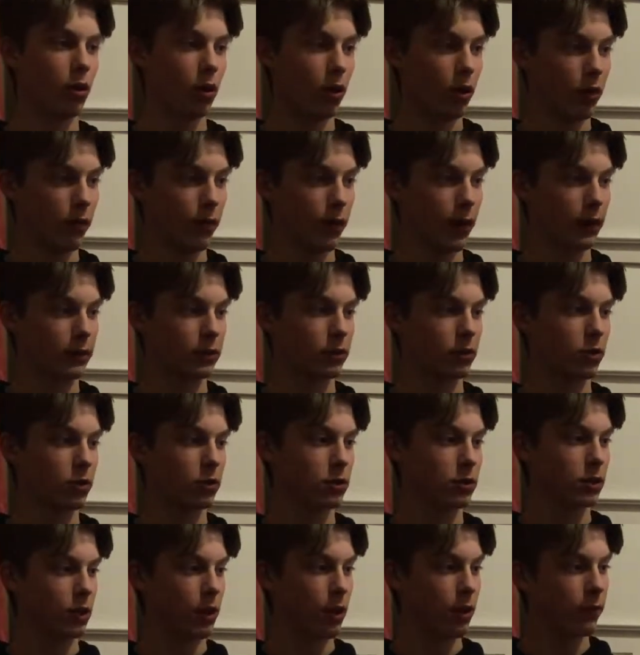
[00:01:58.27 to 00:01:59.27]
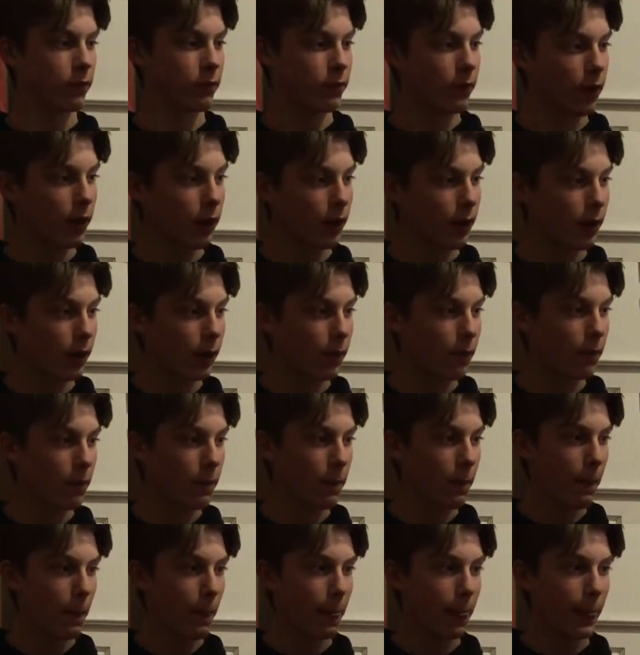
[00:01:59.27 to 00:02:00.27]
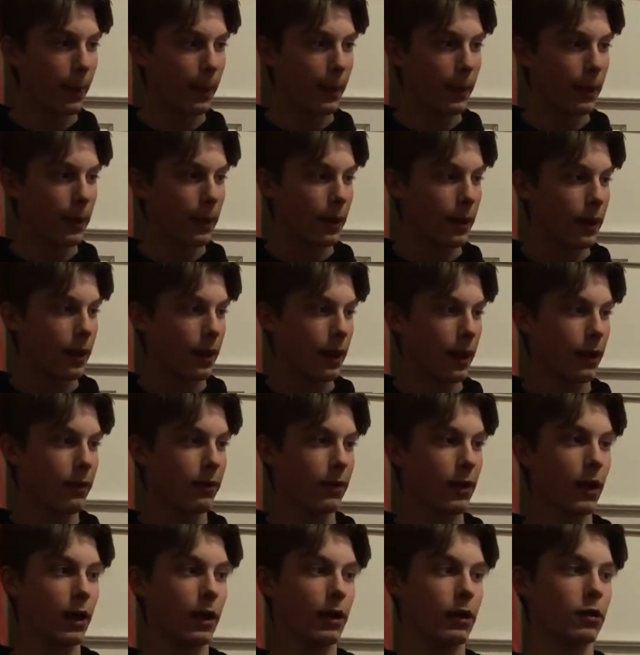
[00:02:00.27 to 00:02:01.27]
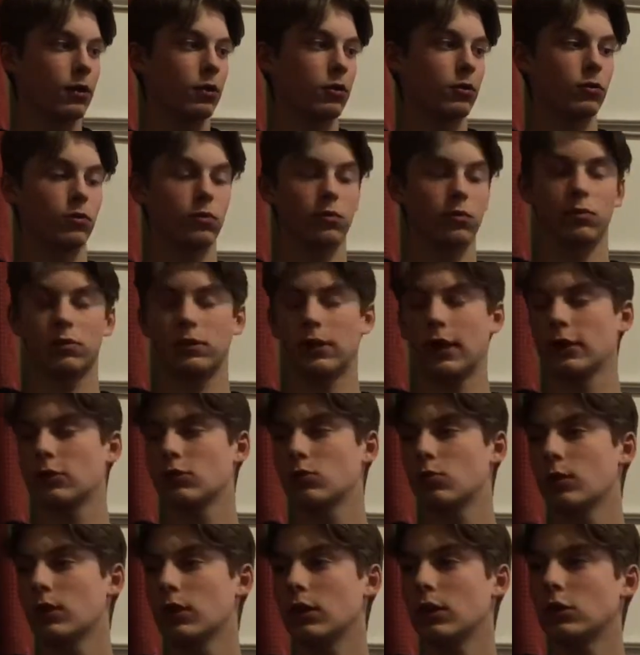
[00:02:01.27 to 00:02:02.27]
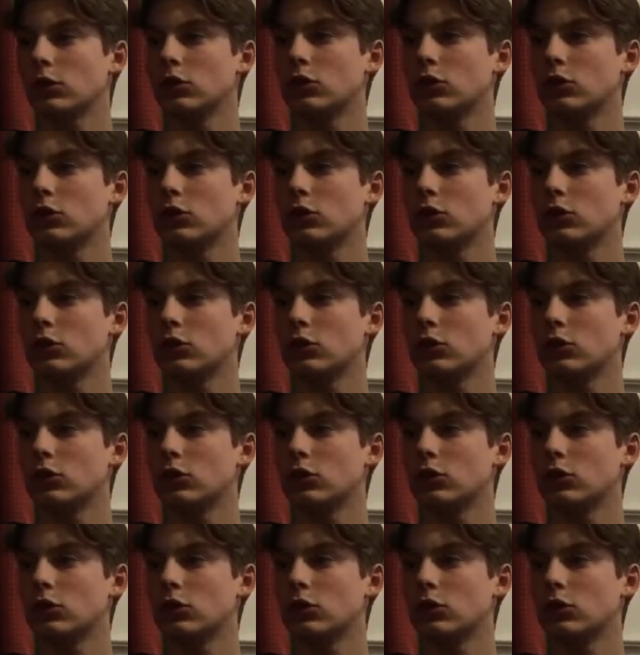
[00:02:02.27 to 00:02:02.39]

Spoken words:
all that good stuff. And then next, we